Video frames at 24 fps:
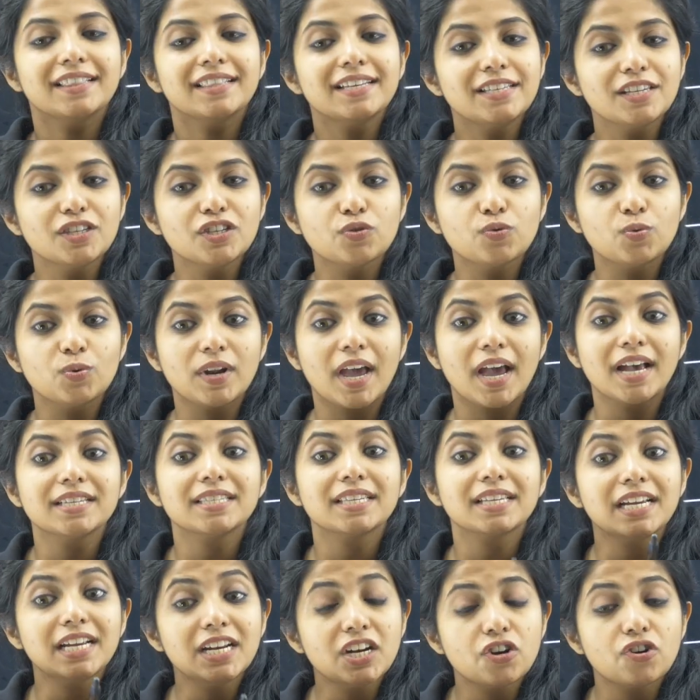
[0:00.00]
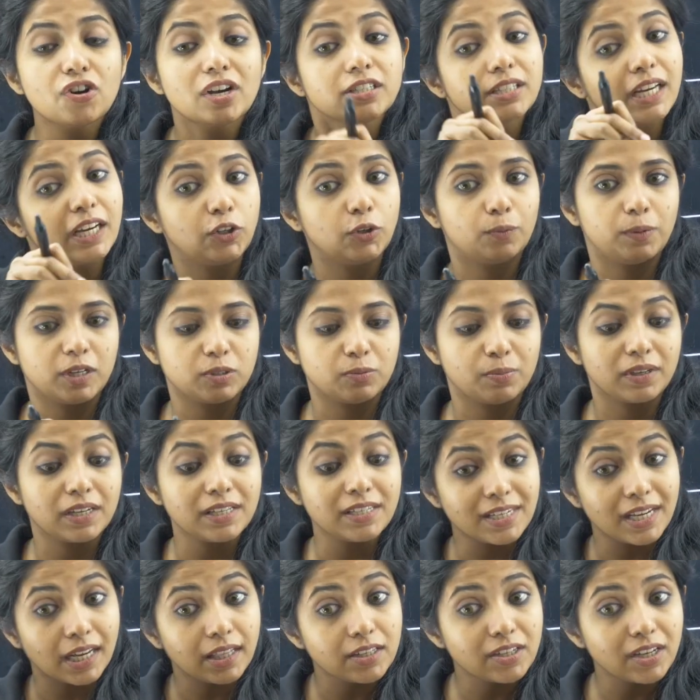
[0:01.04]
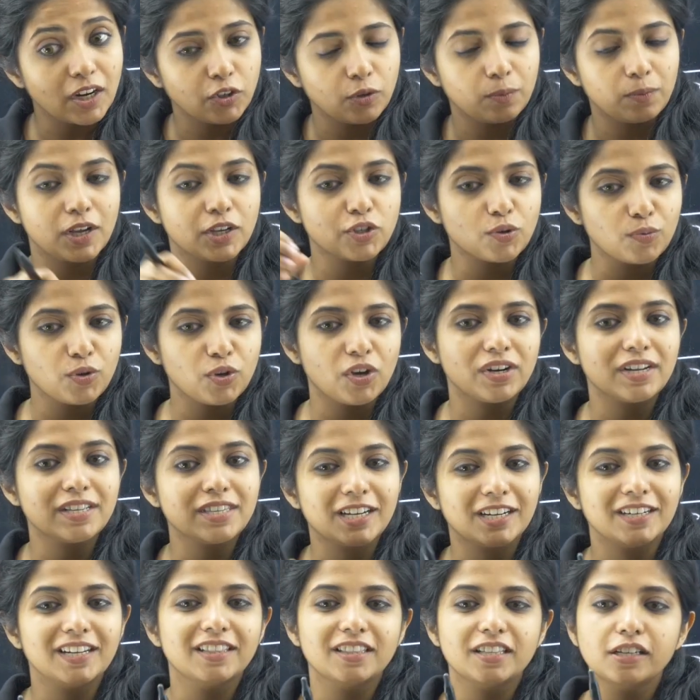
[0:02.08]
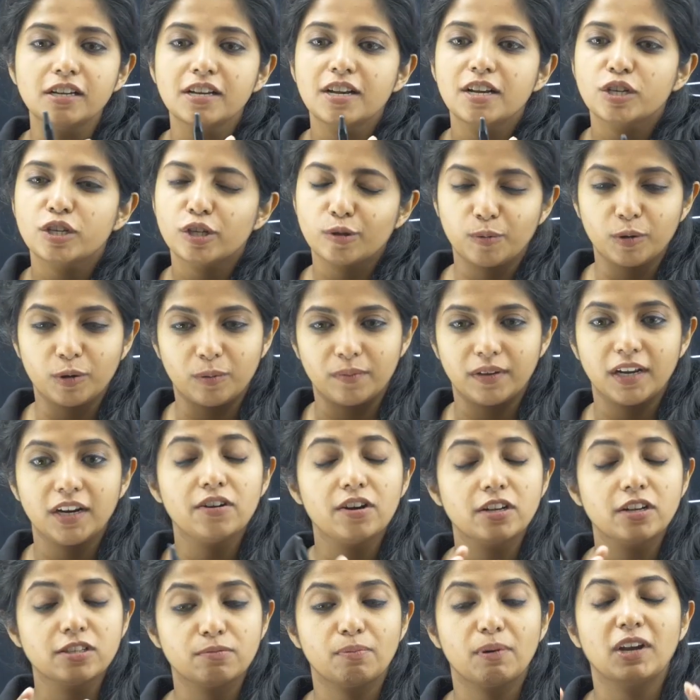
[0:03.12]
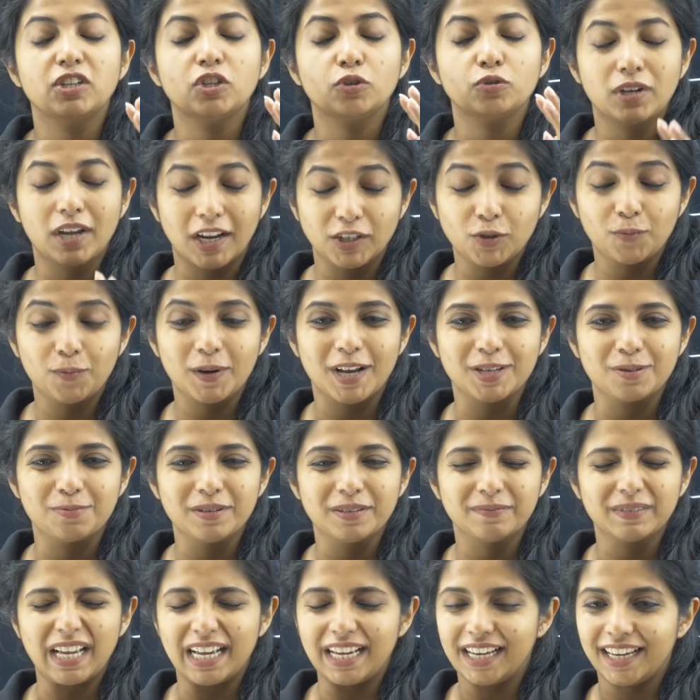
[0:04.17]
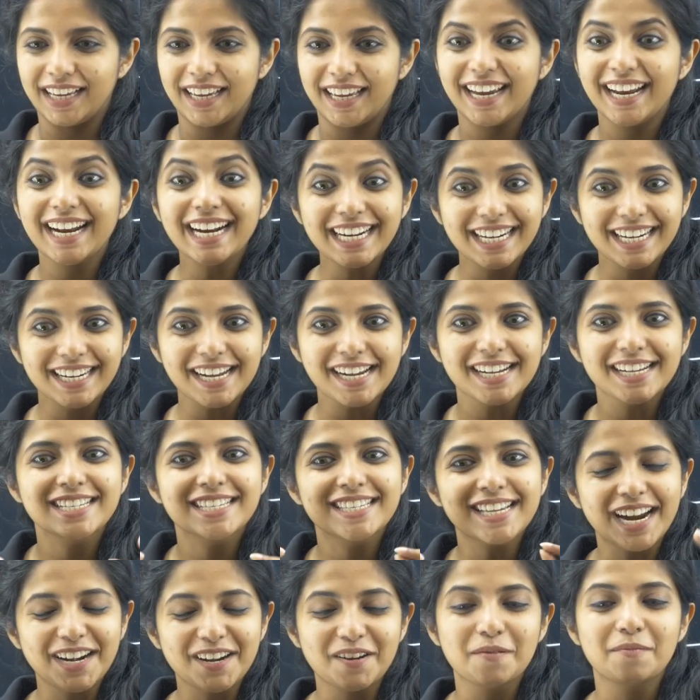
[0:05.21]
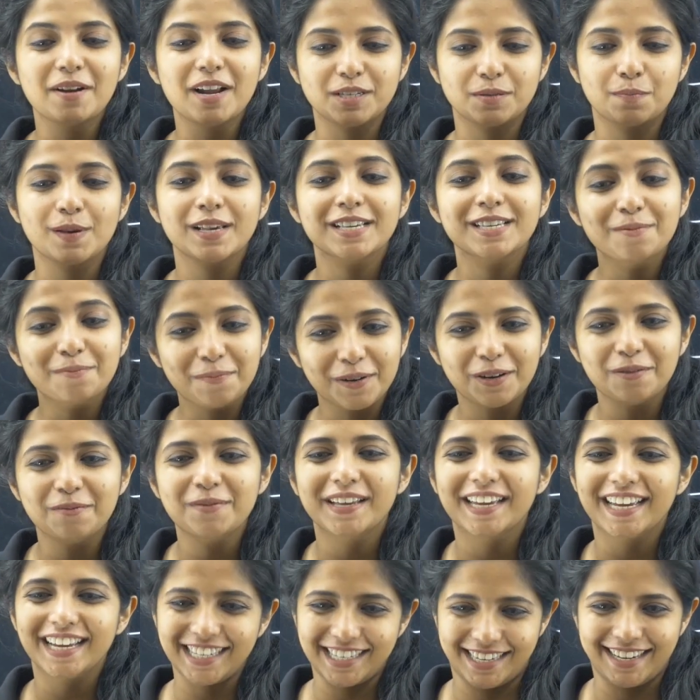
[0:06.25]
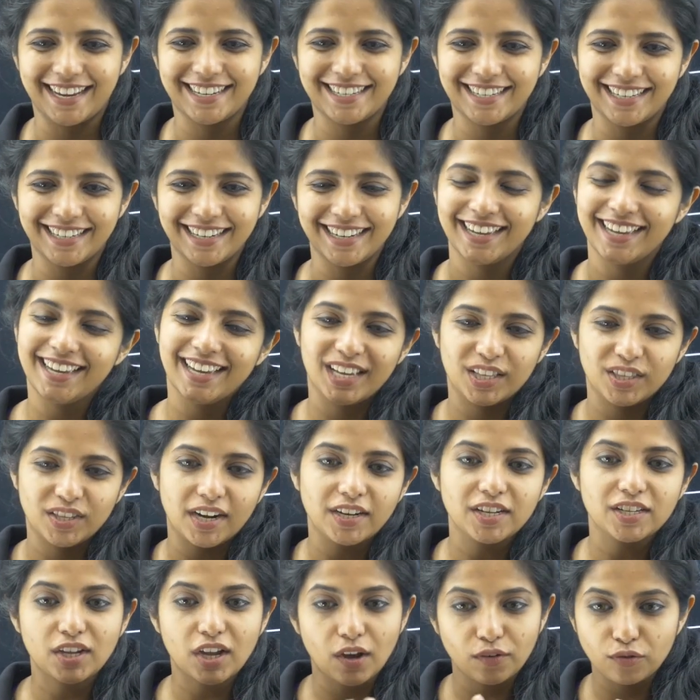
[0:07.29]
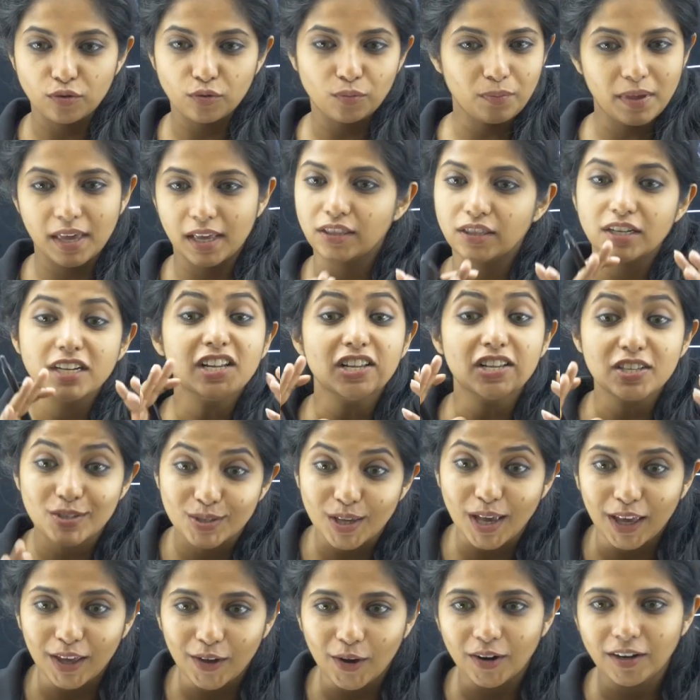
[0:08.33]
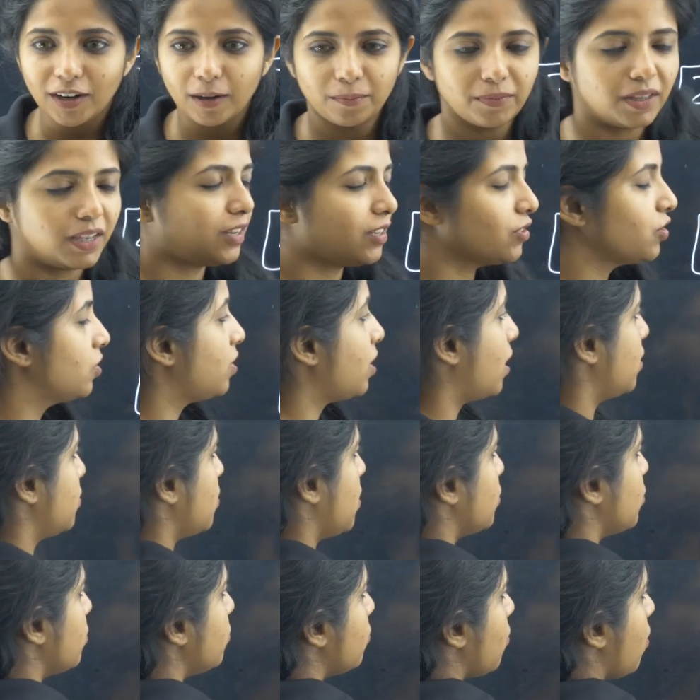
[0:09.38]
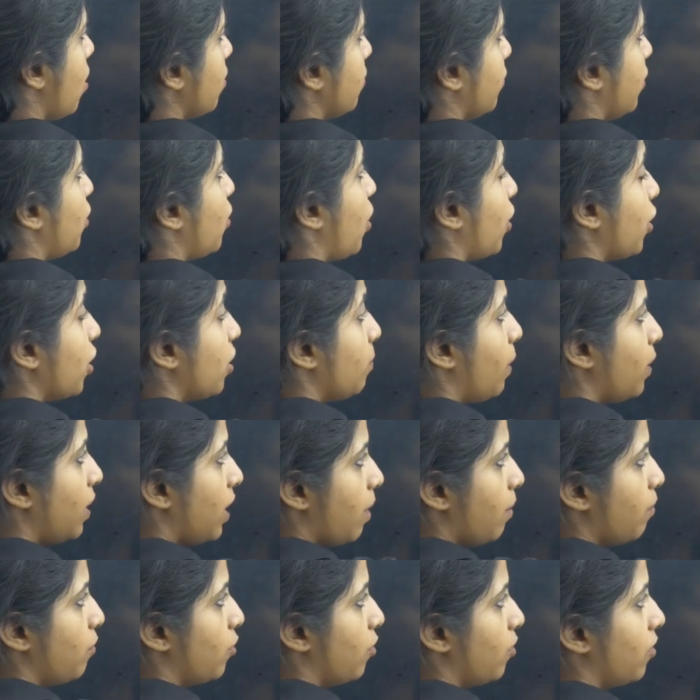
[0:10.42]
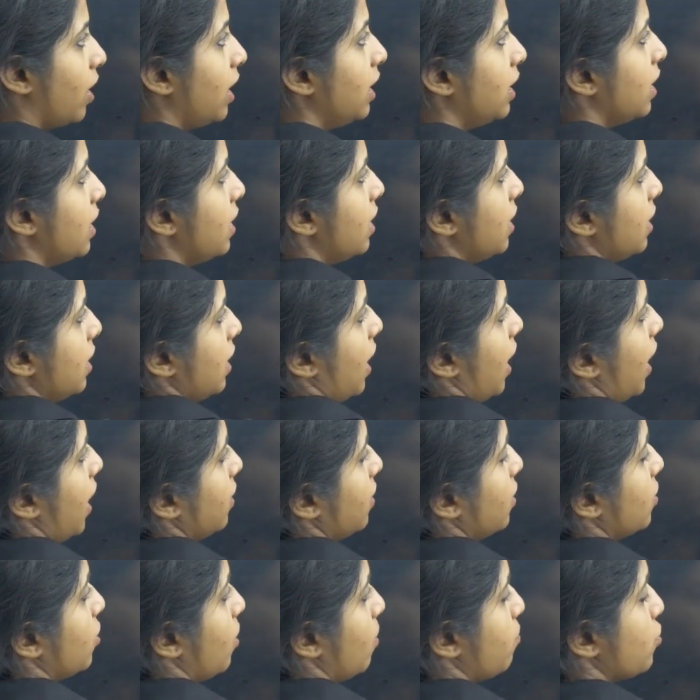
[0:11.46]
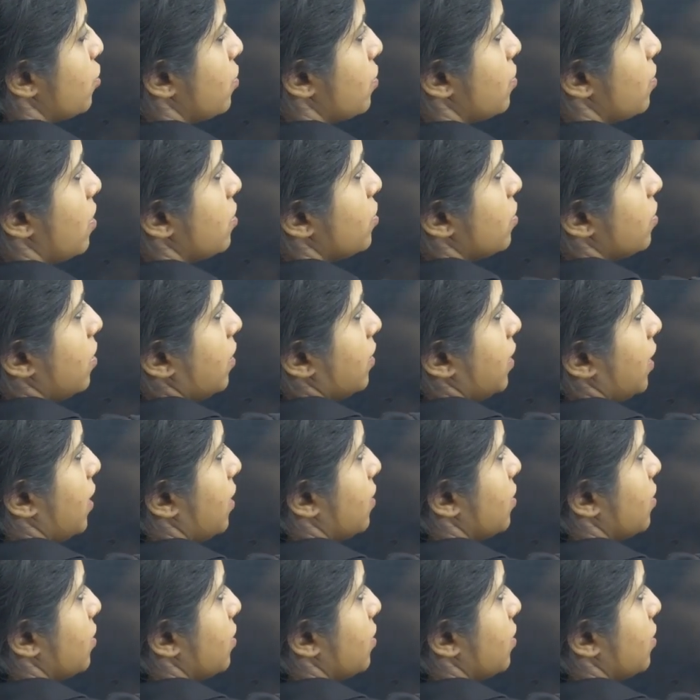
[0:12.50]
This is known as intracytoplasmic. Inside the cytoplasm you are inserting the sperm, intracytoplasmic sperm injection. That is how you make the zygote up there. So that is also wrong. We are talking about embryo, right? And this option is also not there.